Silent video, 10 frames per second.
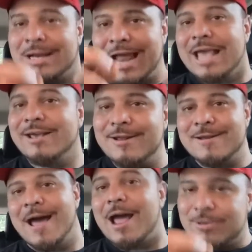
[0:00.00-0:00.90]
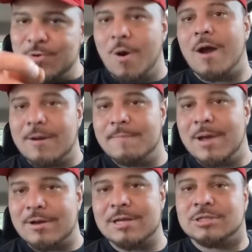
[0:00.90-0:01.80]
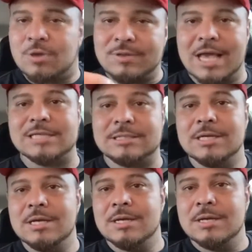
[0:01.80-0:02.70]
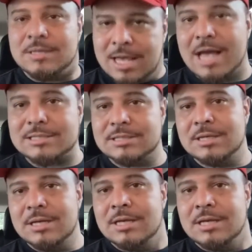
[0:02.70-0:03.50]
Like it or not, you are an American. So yes, yes.